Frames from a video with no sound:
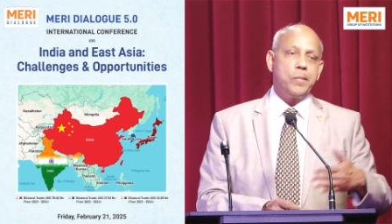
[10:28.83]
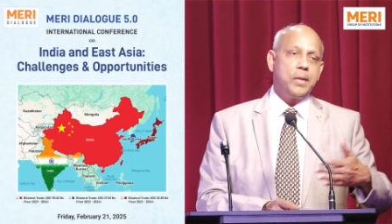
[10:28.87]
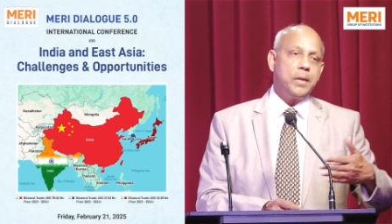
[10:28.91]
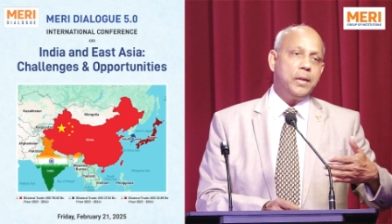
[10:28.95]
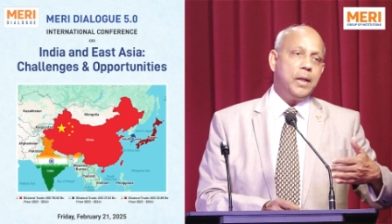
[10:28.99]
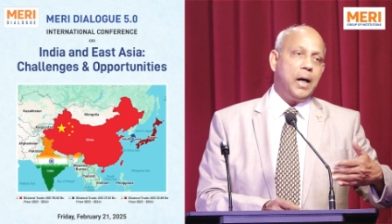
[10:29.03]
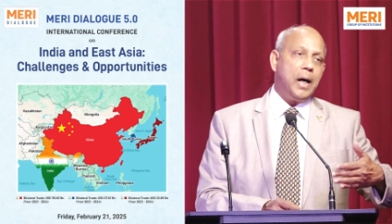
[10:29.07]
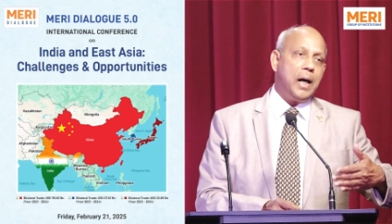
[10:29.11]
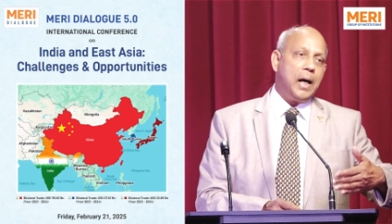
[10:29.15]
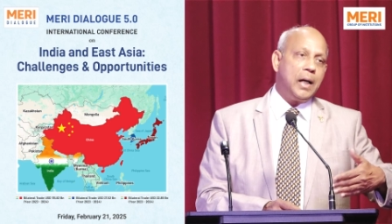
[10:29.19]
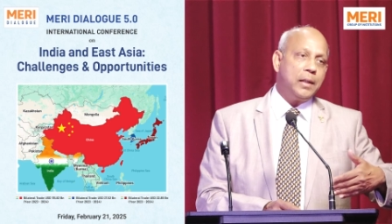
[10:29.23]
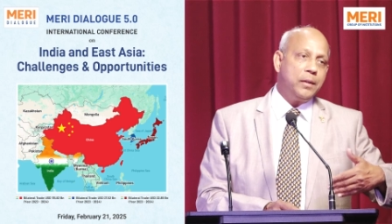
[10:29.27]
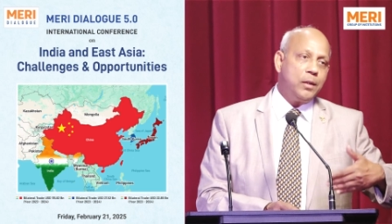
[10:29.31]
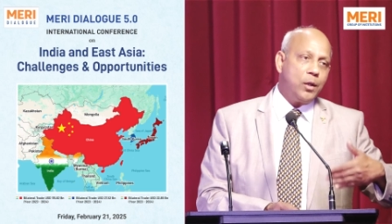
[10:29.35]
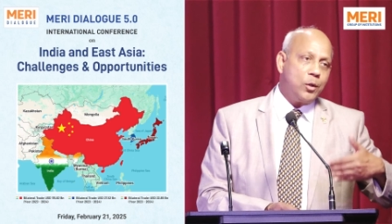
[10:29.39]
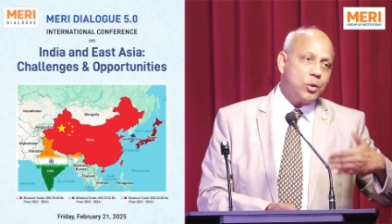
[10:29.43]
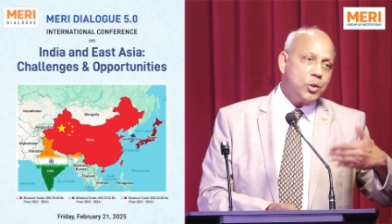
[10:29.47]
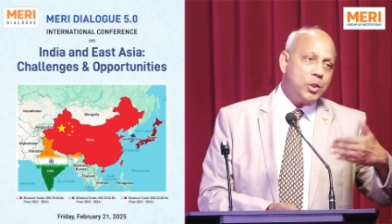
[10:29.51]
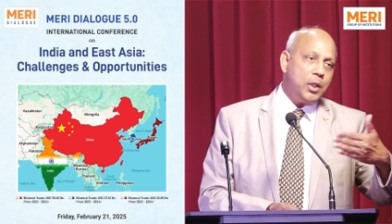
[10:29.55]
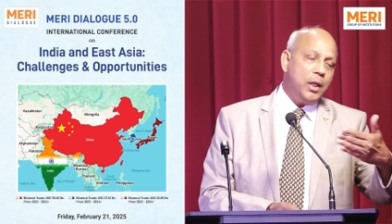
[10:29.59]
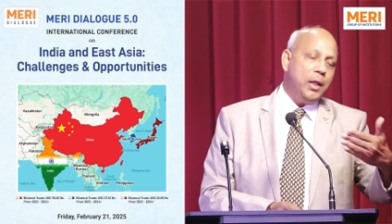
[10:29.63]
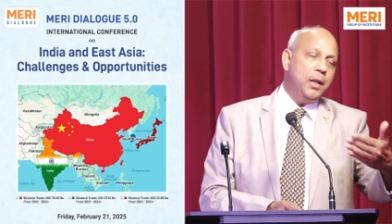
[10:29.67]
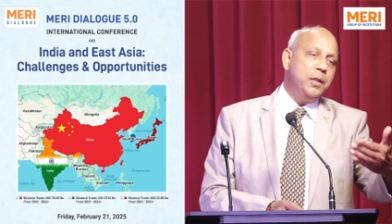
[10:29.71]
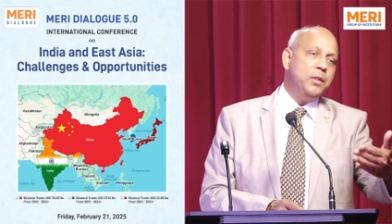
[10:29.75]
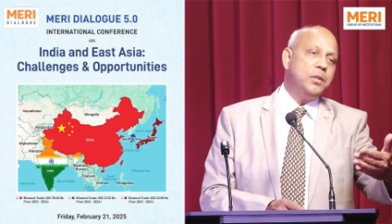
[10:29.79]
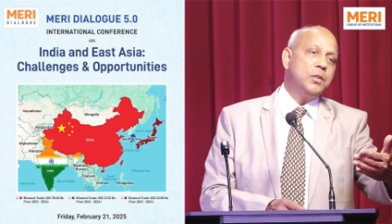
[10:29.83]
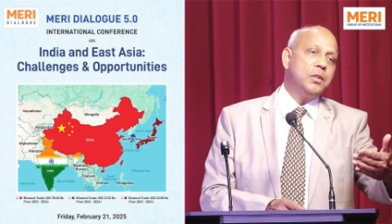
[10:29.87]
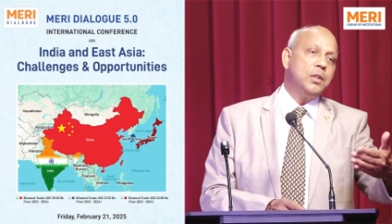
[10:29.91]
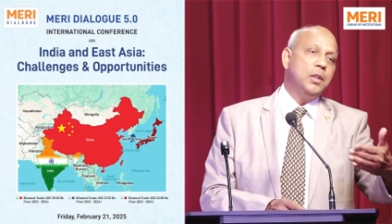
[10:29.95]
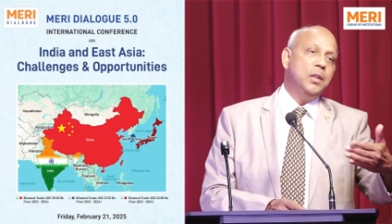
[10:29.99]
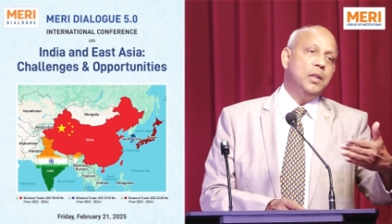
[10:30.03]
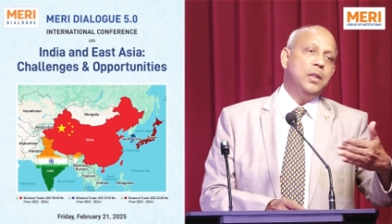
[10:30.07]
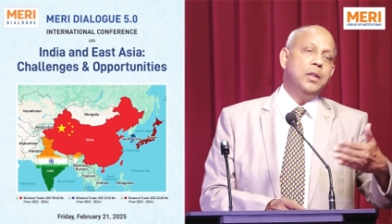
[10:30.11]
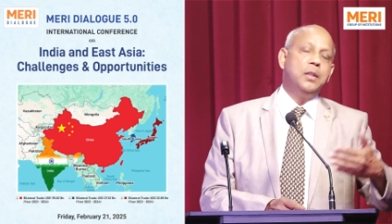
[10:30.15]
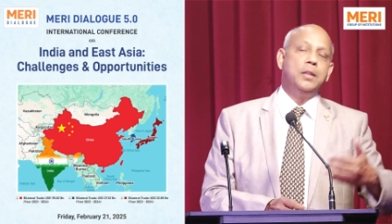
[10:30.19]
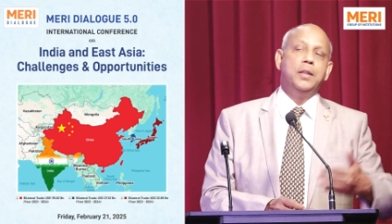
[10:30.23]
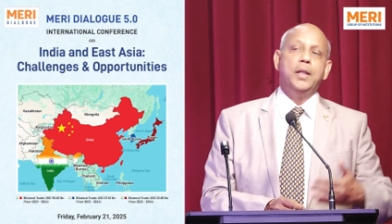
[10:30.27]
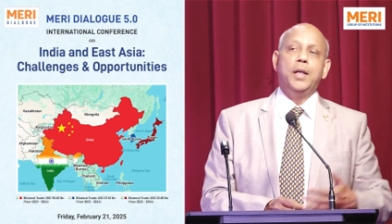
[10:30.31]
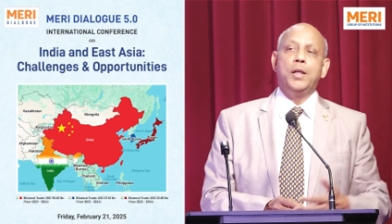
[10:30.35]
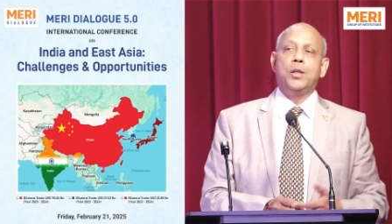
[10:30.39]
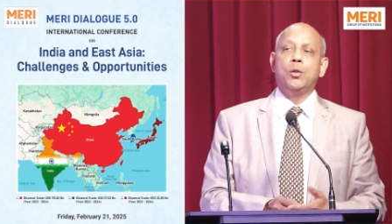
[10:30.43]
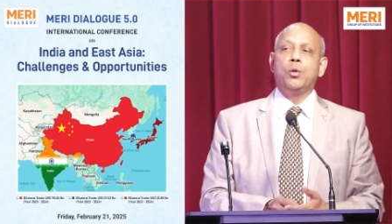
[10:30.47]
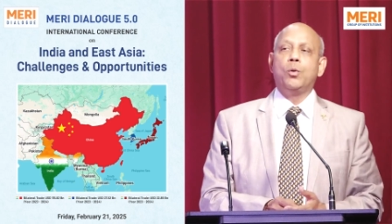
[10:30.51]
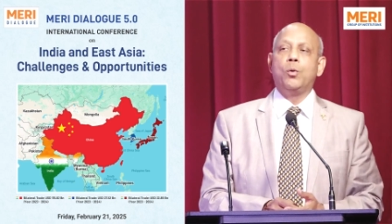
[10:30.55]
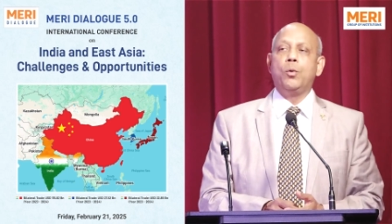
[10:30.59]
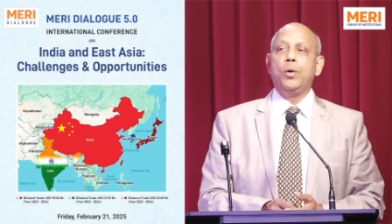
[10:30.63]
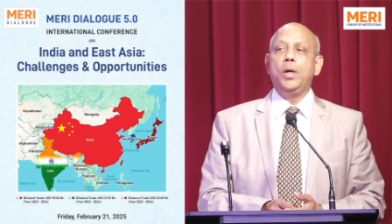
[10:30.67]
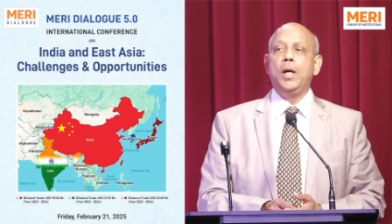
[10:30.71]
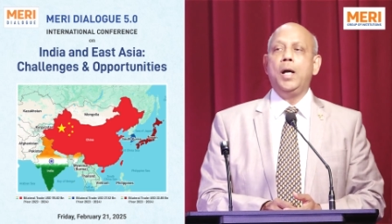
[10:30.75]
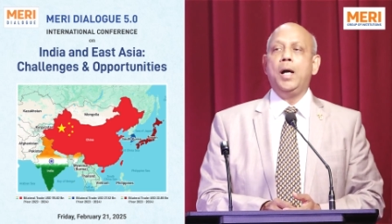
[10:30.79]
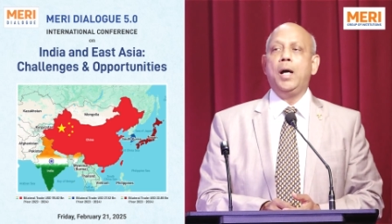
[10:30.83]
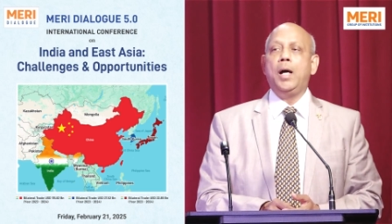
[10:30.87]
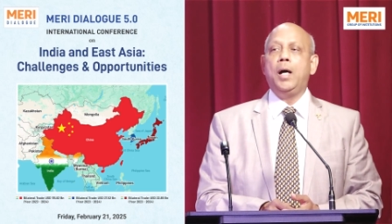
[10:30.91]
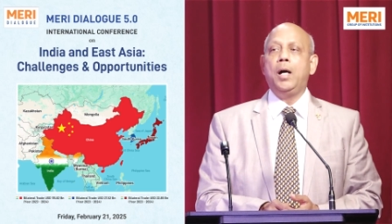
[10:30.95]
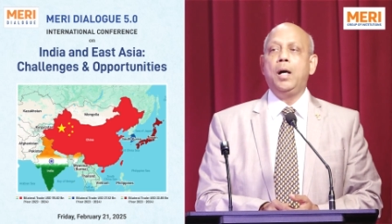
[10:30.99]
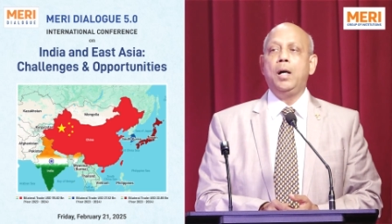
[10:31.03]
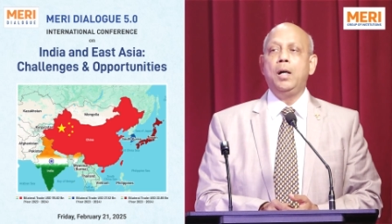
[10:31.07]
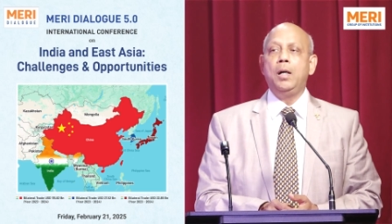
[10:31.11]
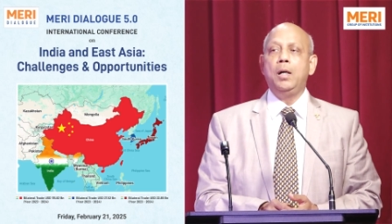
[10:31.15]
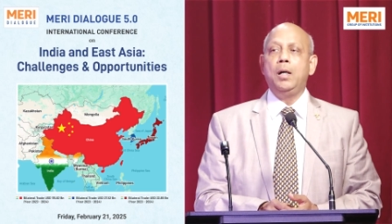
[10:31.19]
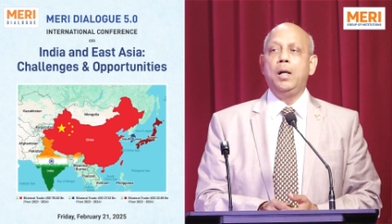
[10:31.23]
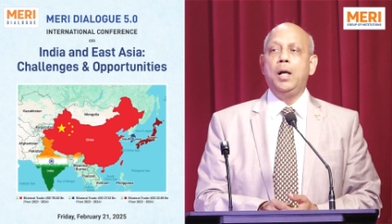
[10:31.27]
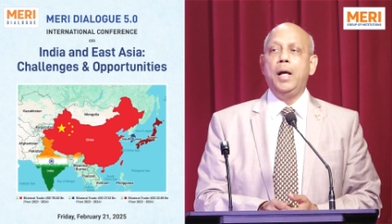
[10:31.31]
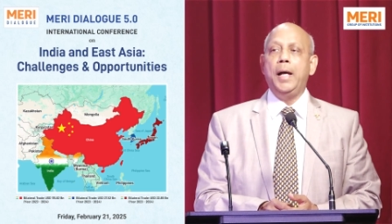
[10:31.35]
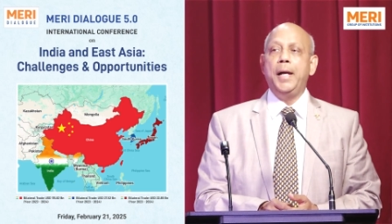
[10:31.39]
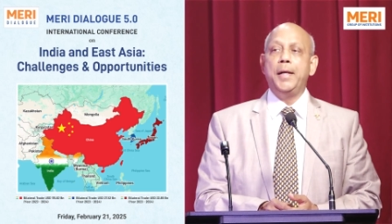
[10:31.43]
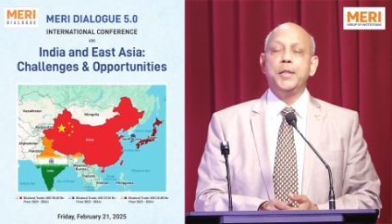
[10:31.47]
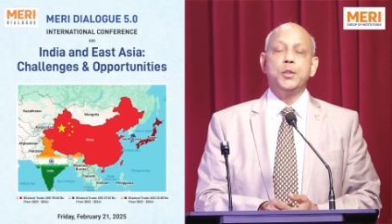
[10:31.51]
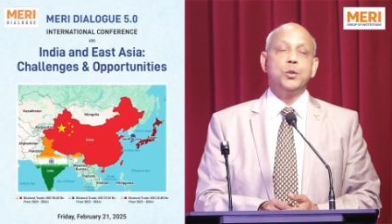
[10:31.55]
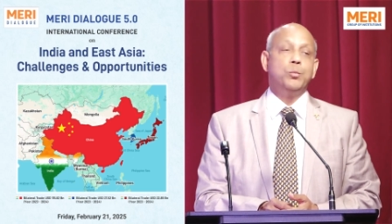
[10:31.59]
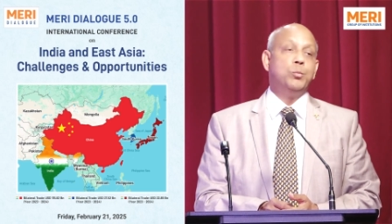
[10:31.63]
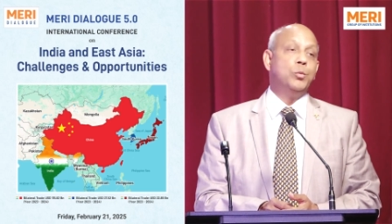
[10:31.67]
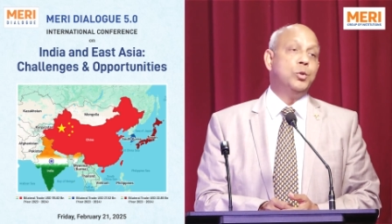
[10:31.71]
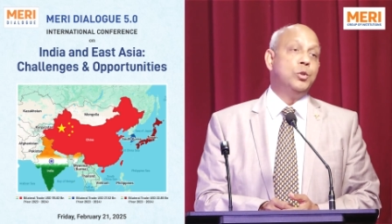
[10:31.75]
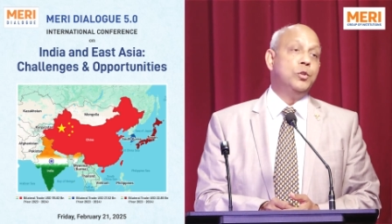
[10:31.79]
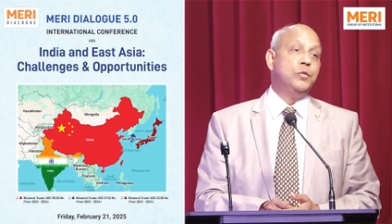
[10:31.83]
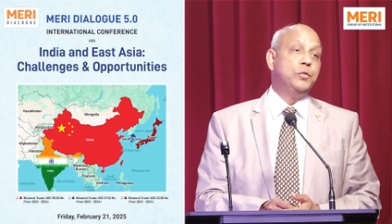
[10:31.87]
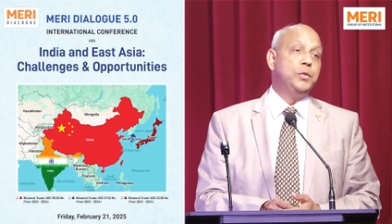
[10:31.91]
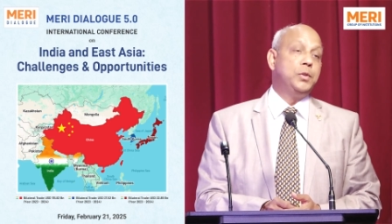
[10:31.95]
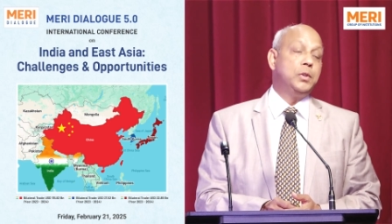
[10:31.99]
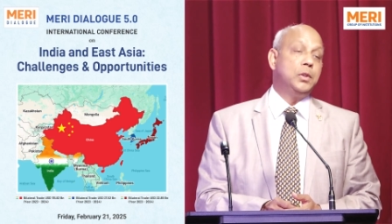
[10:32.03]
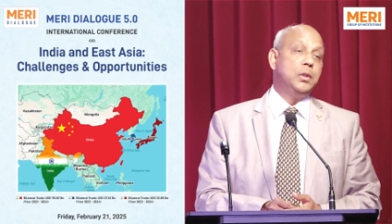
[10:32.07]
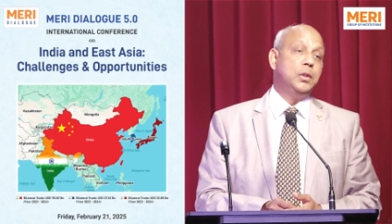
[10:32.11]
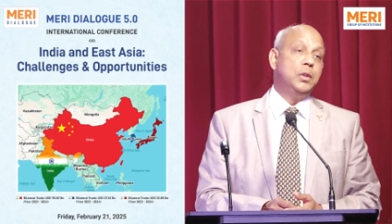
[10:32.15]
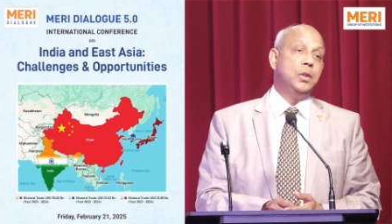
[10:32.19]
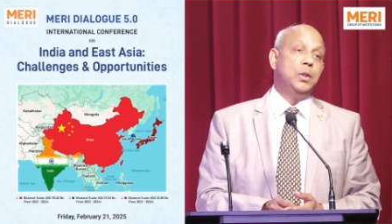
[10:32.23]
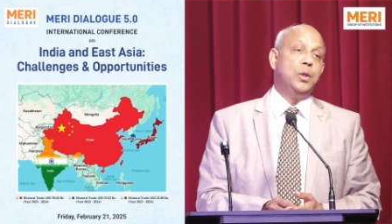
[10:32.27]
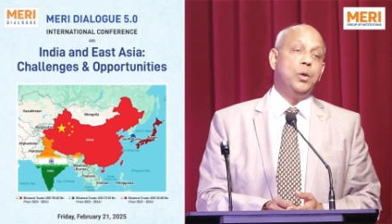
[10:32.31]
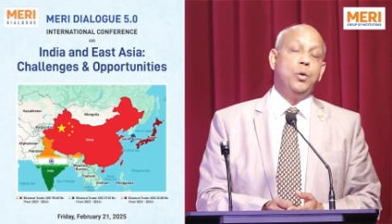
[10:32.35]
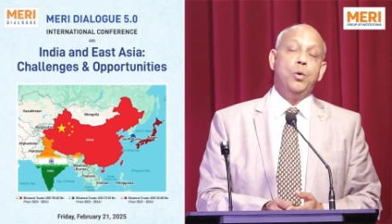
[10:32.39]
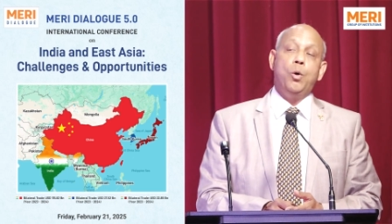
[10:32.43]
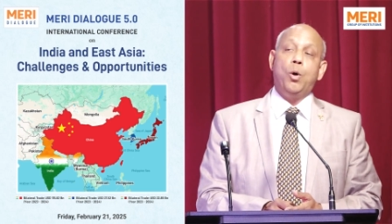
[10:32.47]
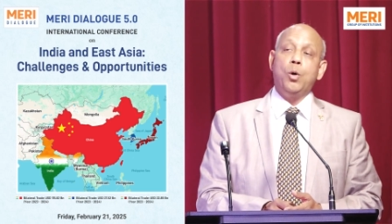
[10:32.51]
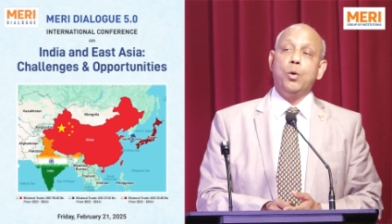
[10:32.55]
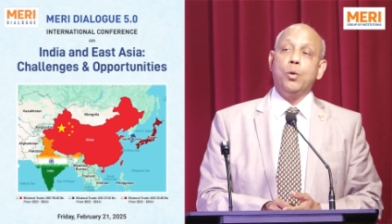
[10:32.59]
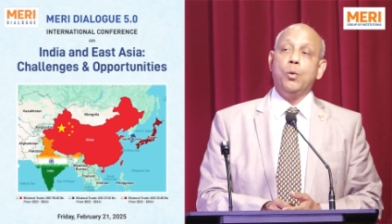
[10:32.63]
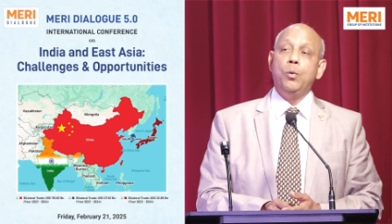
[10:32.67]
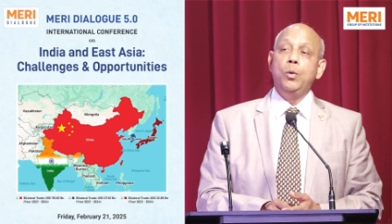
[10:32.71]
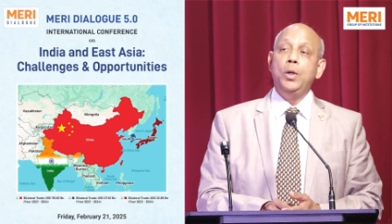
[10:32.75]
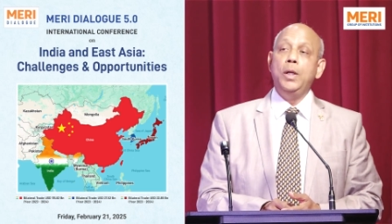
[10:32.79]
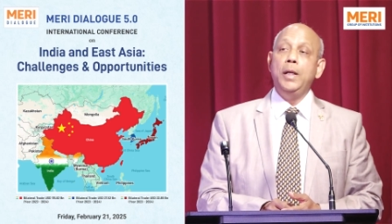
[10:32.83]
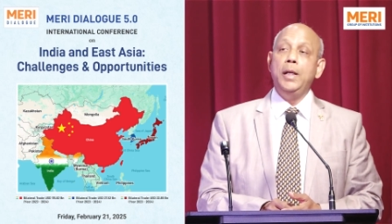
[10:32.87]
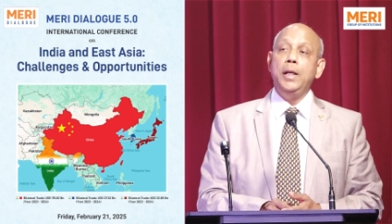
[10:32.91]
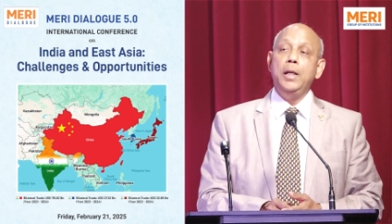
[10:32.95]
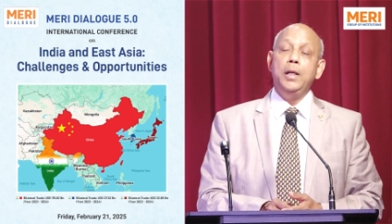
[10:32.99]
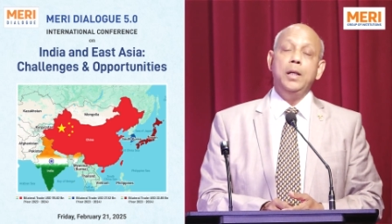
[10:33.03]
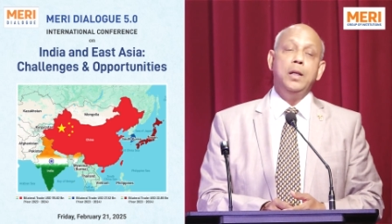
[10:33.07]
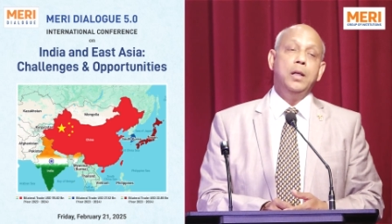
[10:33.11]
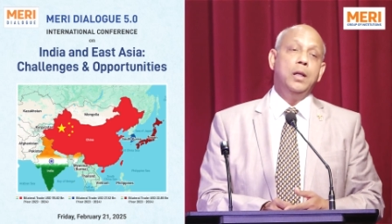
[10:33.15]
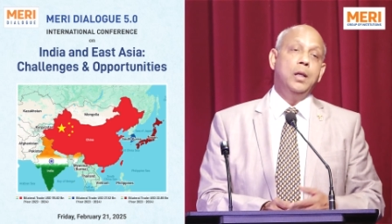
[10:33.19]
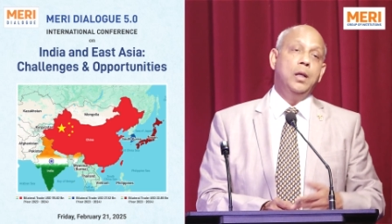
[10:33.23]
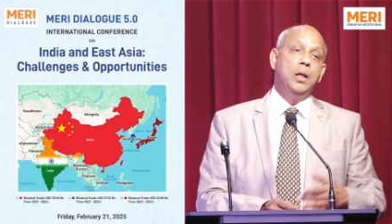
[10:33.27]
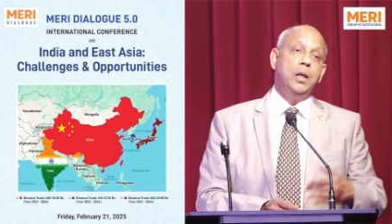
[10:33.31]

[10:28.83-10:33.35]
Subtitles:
the other change that Korea has moved, not only